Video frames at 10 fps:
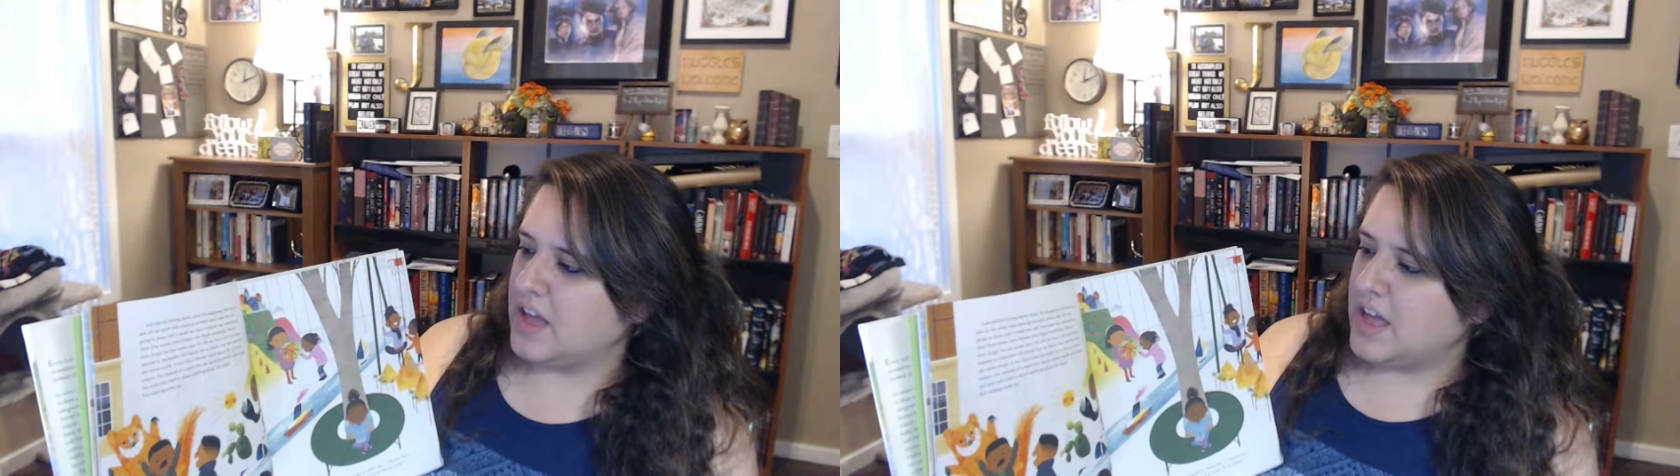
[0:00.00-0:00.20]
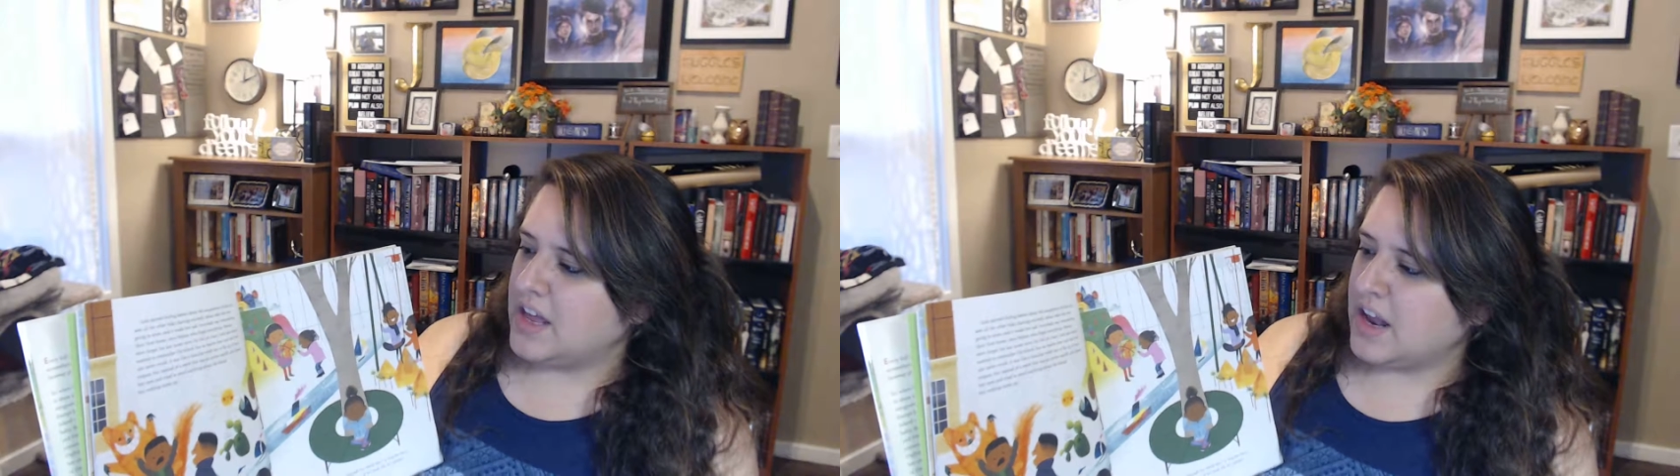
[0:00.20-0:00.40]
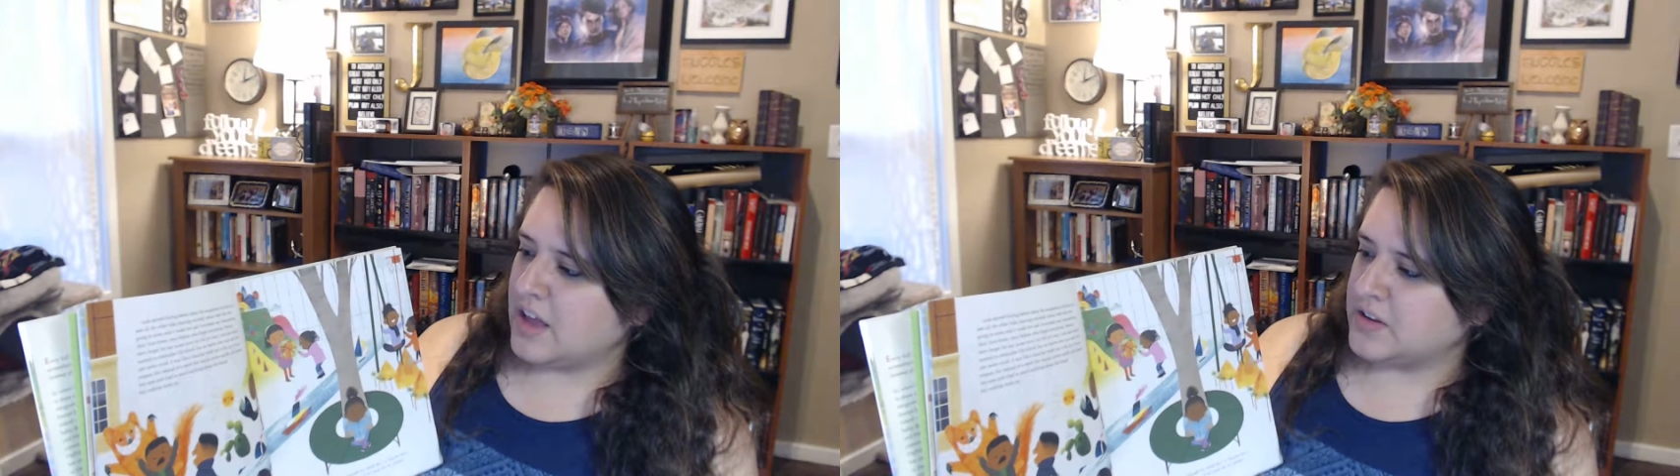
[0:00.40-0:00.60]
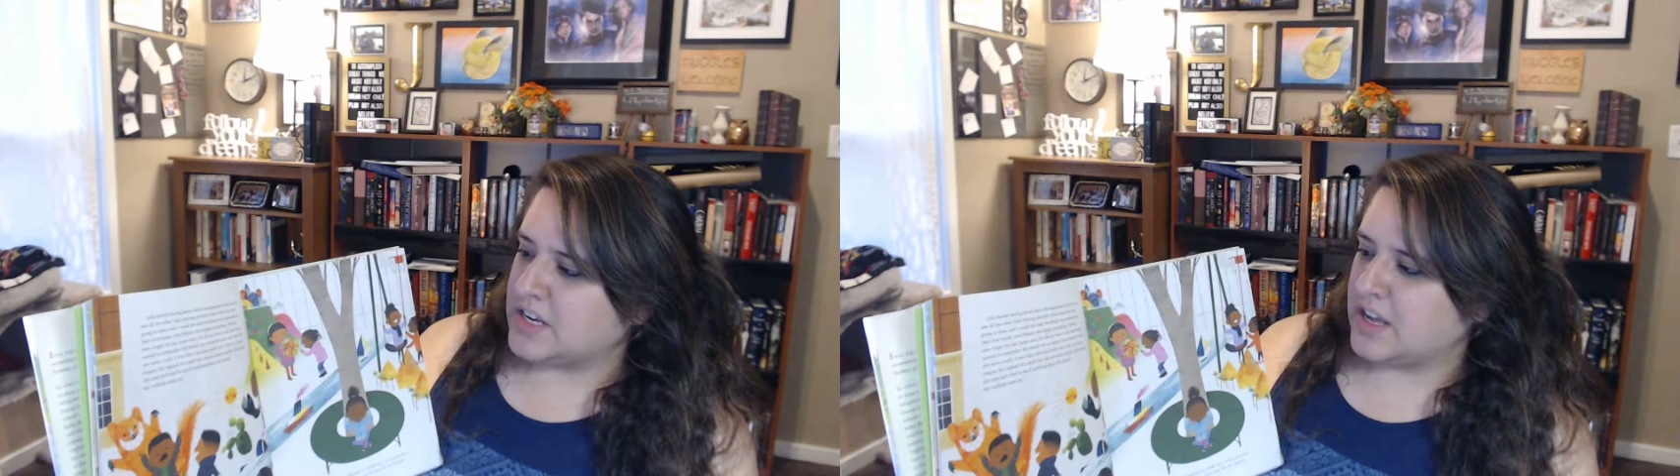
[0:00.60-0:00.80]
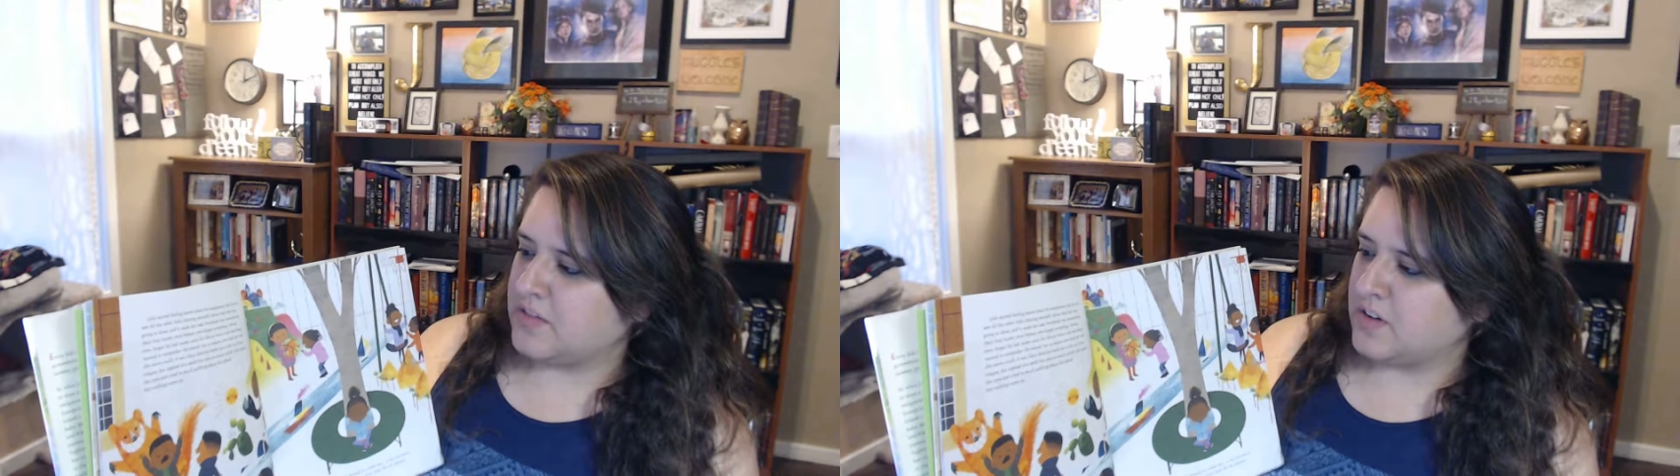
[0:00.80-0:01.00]

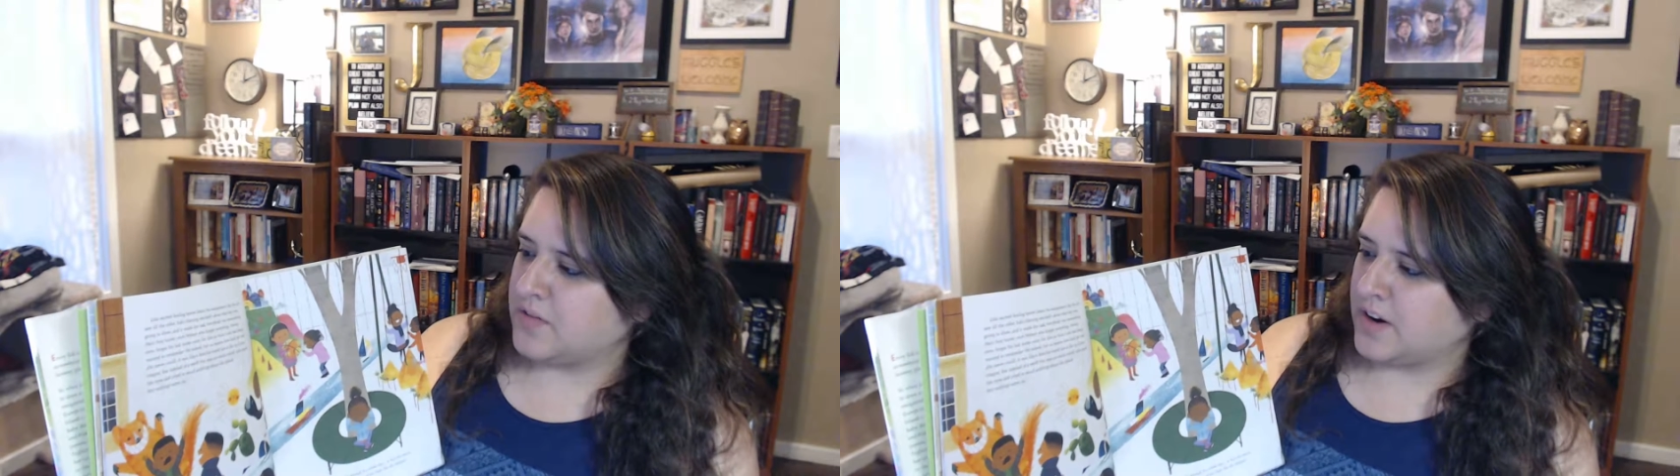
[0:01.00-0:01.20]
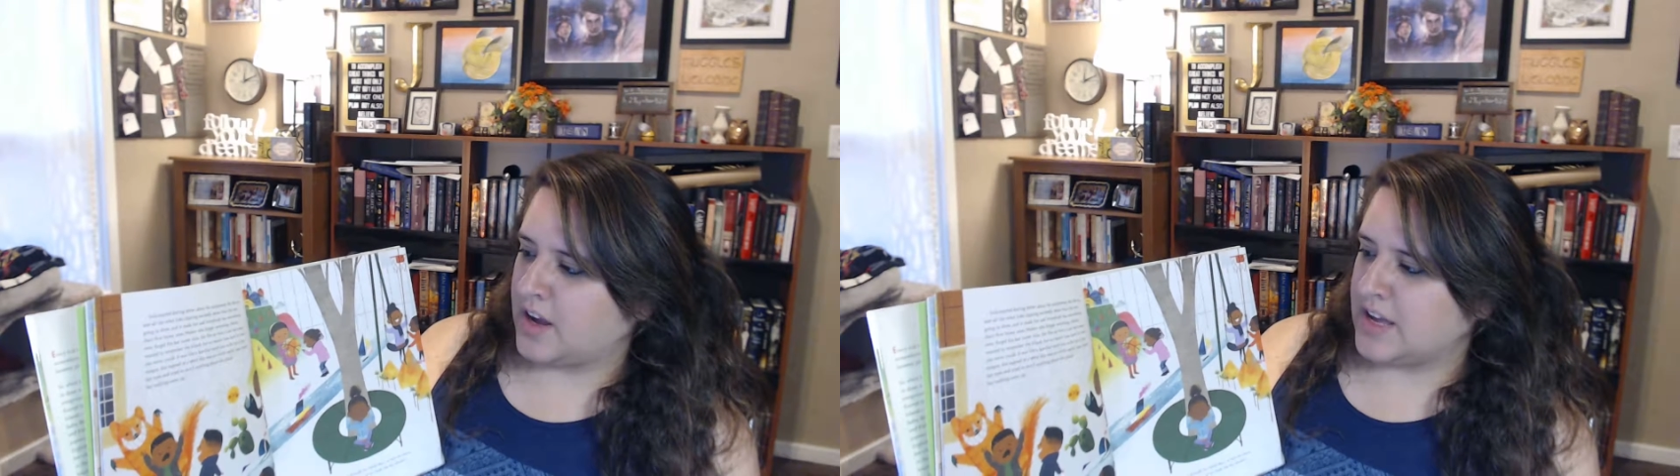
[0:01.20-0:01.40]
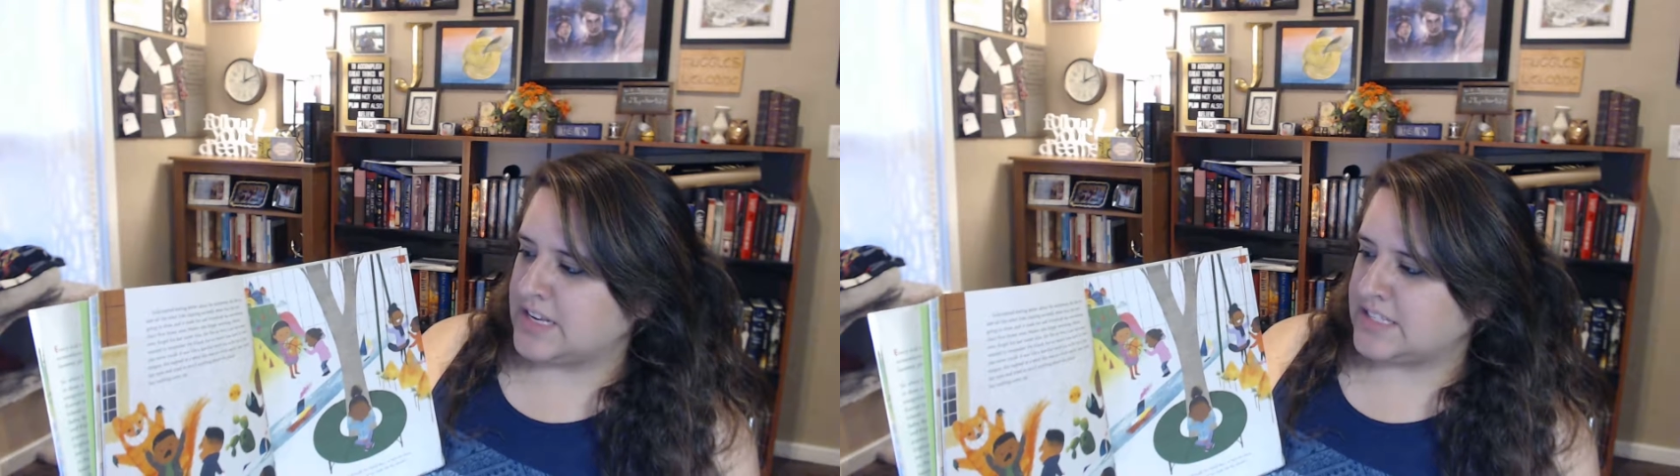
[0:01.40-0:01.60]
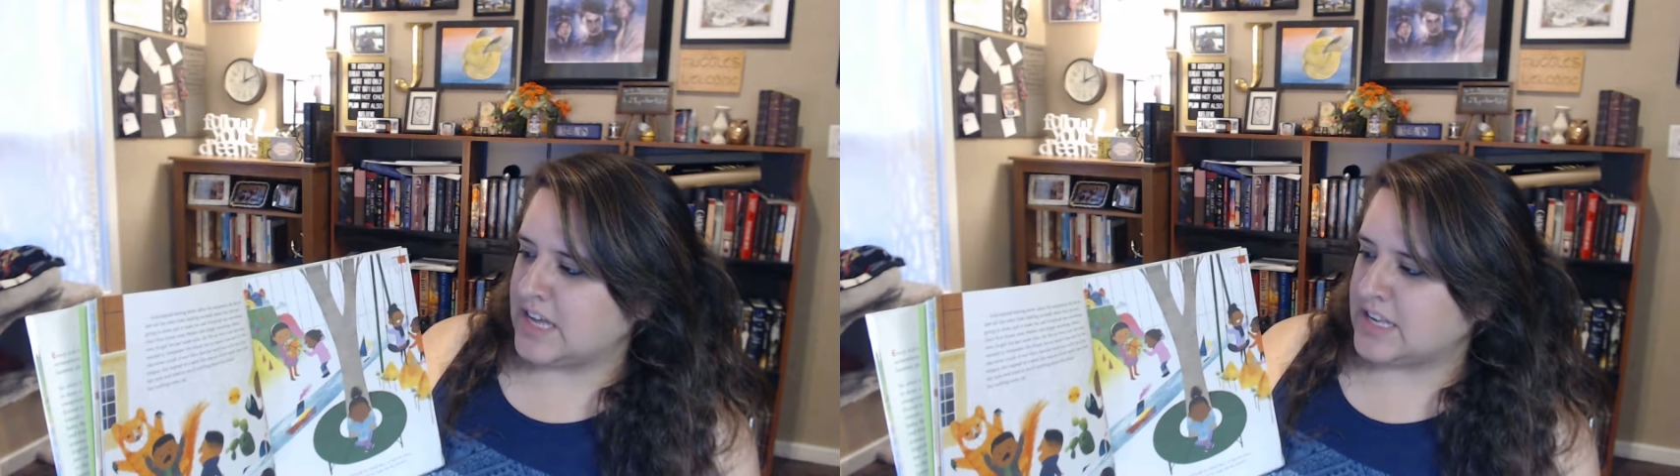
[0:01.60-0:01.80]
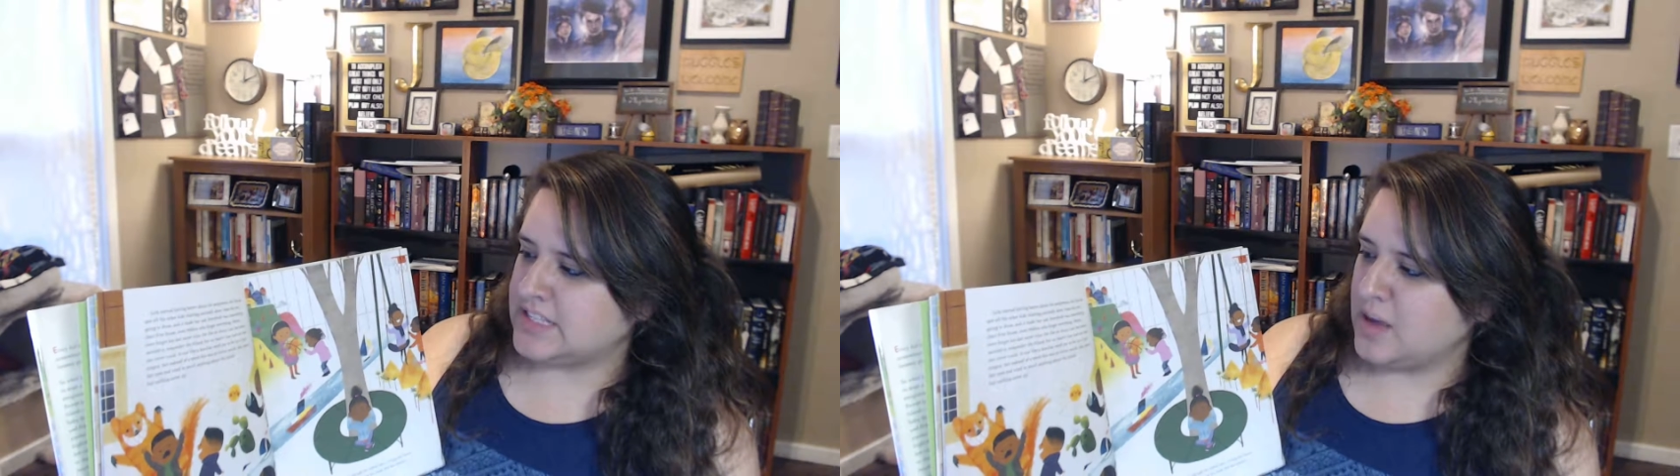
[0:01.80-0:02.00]
Nelson even forgot his last